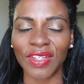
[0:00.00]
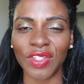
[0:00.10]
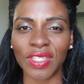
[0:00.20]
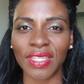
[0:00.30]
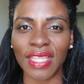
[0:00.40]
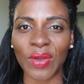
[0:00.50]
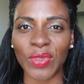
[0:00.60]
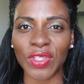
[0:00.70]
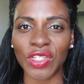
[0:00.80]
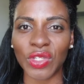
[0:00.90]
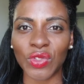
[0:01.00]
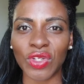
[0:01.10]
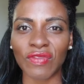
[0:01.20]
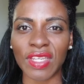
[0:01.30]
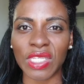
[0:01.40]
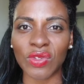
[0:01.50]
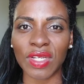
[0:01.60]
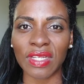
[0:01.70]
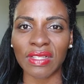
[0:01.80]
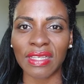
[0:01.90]
Can just see that with the children of
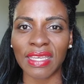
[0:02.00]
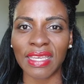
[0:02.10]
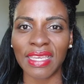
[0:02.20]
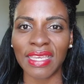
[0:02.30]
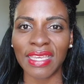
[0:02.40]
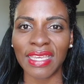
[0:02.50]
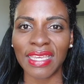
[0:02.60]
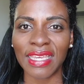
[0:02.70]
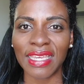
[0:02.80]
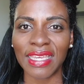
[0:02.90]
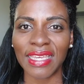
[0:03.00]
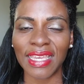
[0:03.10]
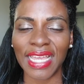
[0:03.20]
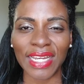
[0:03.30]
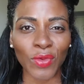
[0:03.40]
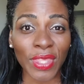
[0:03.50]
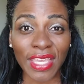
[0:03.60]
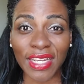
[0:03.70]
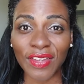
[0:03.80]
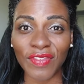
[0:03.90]
Israel and
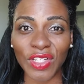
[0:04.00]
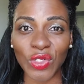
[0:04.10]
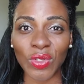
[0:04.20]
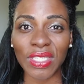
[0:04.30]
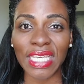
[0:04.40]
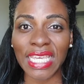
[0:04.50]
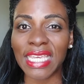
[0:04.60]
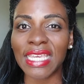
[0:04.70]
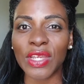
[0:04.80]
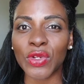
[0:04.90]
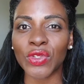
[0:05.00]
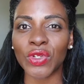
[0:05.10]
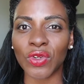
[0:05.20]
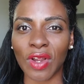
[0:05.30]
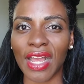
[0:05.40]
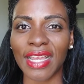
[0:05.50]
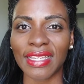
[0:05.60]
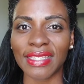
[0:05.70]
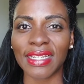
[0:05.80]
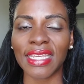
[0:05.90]
with individuals. He hears
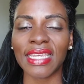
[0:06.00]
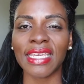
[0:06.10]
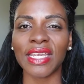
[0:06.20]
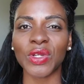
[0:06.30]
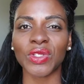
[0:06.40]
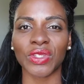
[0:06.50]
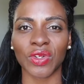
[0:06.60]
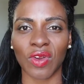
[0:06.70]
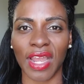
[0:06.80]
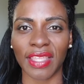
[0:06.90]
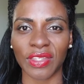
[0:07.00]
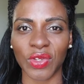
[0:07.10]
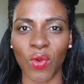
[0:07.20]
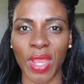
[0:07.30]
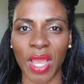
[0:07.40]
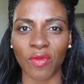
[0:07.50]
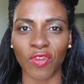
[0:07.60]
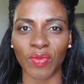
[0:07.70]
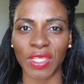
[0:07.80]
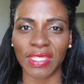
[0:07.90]
cries, and he hears the cry that's going
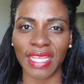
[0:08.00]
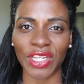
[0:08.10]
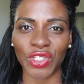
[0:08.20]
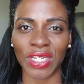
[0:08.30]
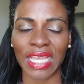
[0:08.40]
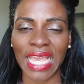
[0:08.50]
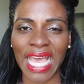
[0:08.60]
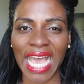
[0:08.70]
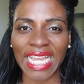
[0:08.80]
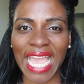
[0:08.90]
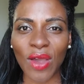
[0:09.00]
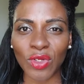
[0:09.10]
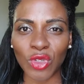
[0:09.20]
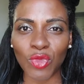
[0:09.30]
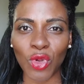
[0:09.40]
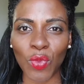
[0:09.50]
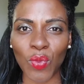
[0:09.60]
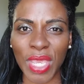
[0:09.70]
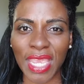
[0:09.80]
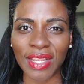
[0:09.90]
up from this nation. Accountable
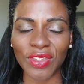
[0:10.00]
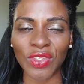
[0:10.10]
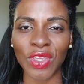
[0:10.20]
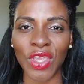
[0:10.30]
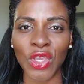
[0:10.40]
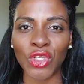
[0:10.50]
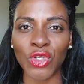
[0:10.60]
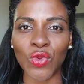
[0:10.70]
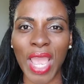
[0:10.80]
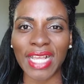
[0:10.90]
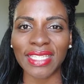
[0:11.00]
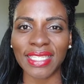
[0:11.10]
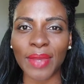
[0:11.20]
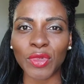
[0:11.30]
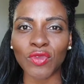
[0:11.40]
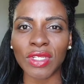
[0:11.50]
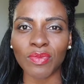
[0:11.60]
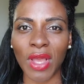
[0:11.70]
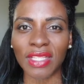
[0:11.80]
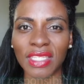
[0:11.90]
means to accept
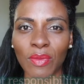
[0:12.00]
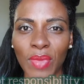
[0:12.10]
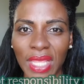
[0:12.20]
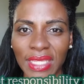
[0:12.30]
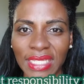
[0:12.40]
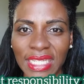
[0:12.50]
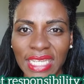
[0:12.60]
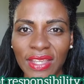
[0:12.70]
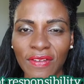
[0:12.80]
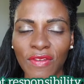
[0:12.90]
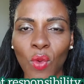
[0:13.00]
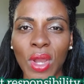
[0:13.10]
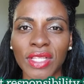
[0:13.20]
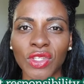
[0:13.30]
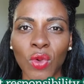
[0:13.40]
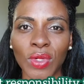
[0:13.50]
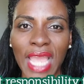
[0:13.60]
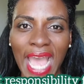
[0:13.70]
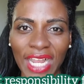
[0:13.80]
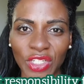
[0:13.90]
responsibility for one's
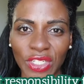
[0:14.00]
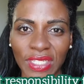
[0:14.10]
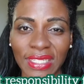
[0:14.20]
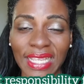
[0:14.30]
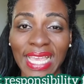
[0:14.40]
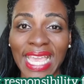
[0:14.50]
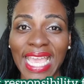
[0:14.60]
own actions.